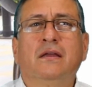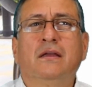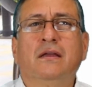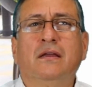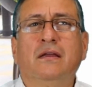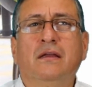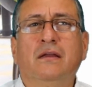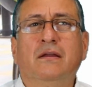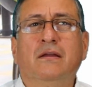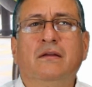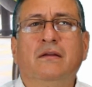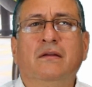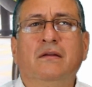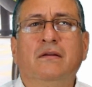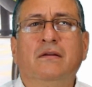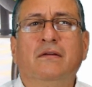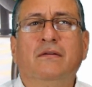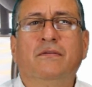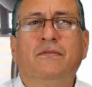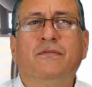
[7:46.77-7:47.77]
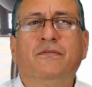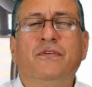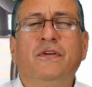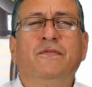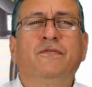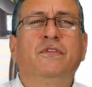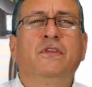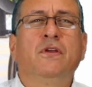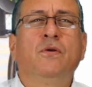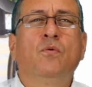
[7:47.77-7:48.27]
eh,
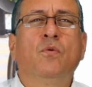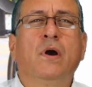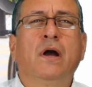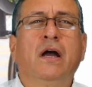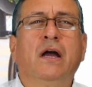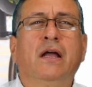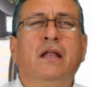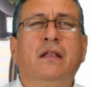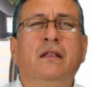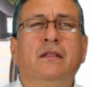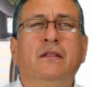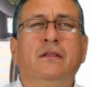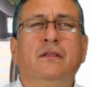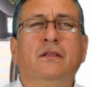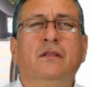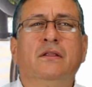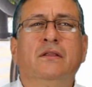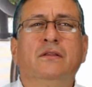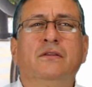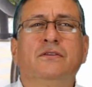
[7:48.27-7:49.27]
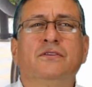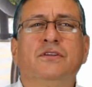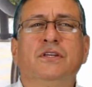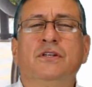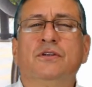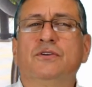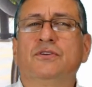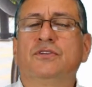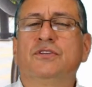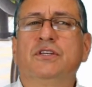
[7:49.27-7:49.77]

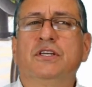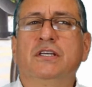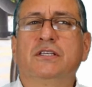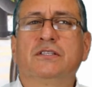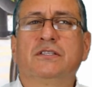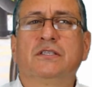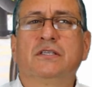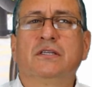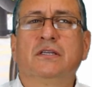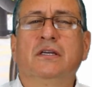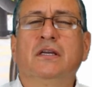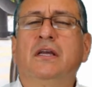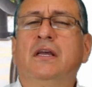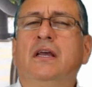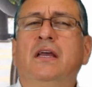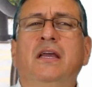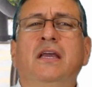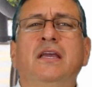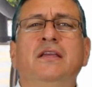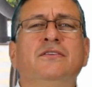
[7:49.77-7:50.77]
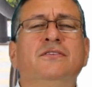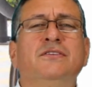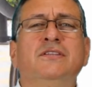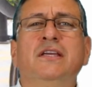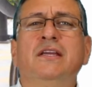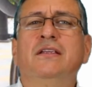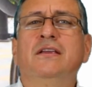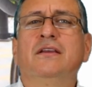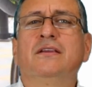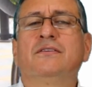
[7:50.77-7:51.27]
5106 eh, is
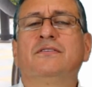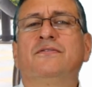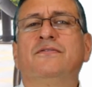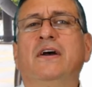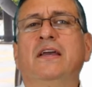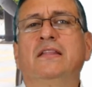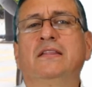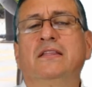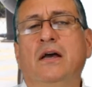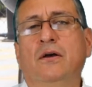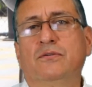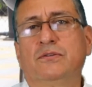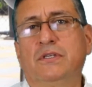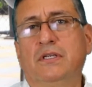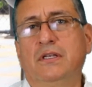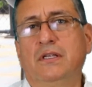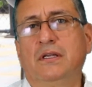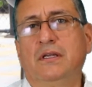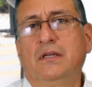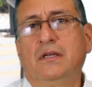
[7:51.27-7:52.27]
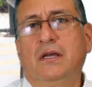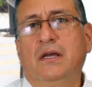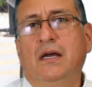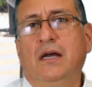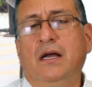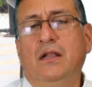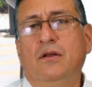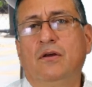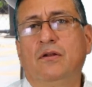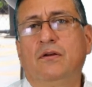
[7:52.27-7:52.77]
series 5000
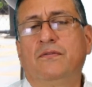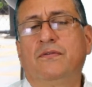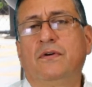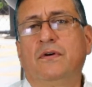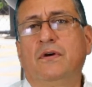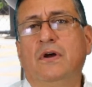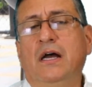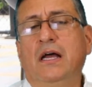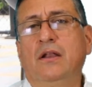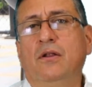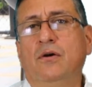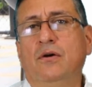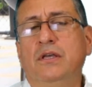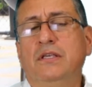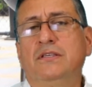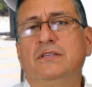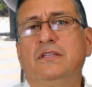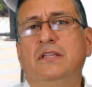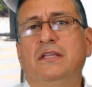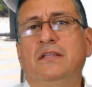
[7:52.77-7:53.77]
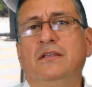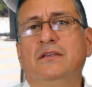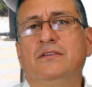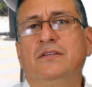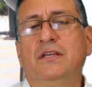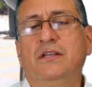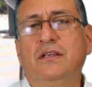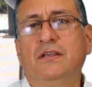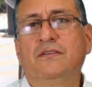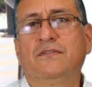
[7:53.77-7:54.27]
a lot of uh, alloys
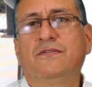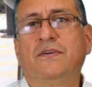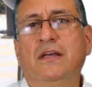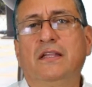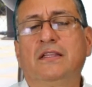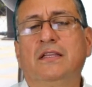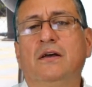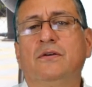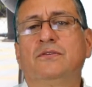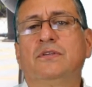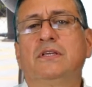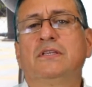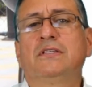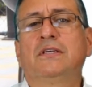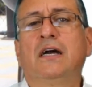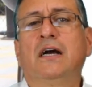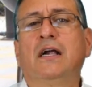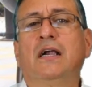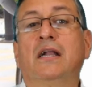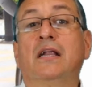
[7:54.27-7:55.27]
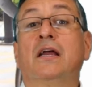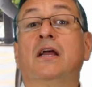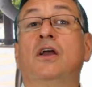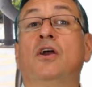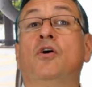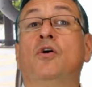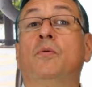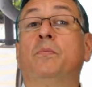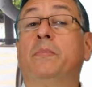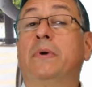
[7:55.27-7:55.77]
series 5000s are
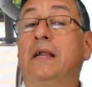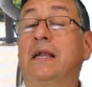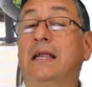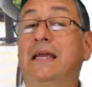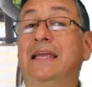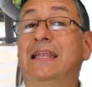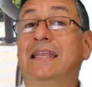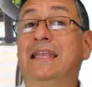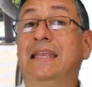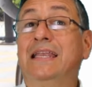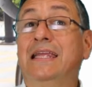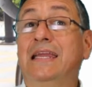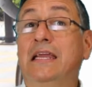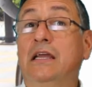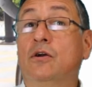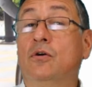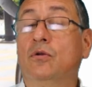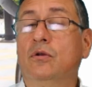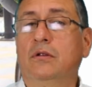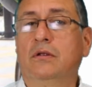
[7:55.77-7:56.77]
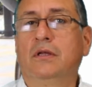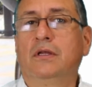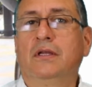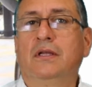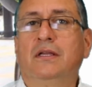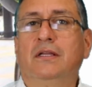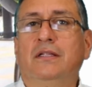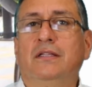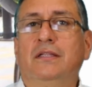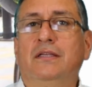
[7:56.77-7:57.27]
copper nickel
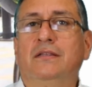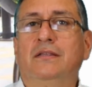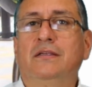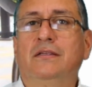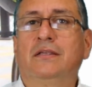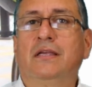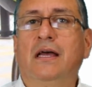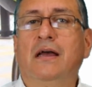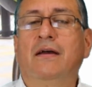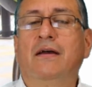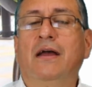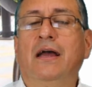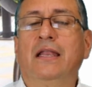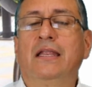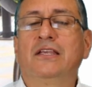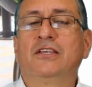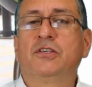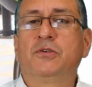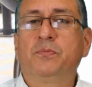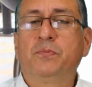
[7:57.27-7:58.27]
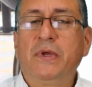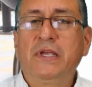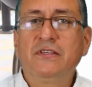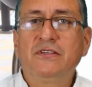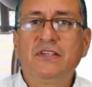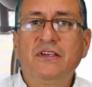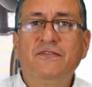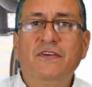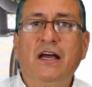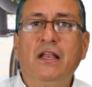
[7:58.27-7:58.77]
this is a, an
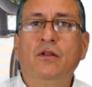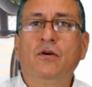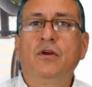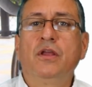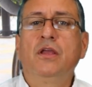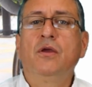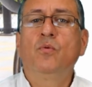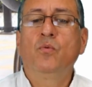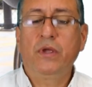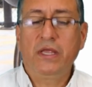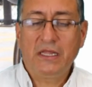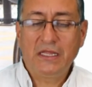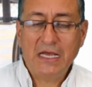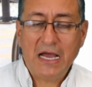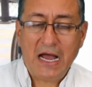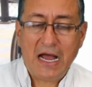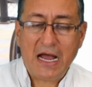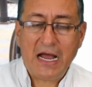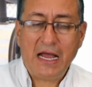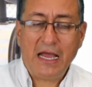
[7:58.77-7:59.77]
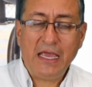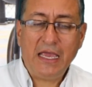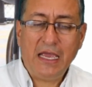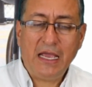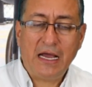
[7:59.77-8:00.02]
expensive alloy with high,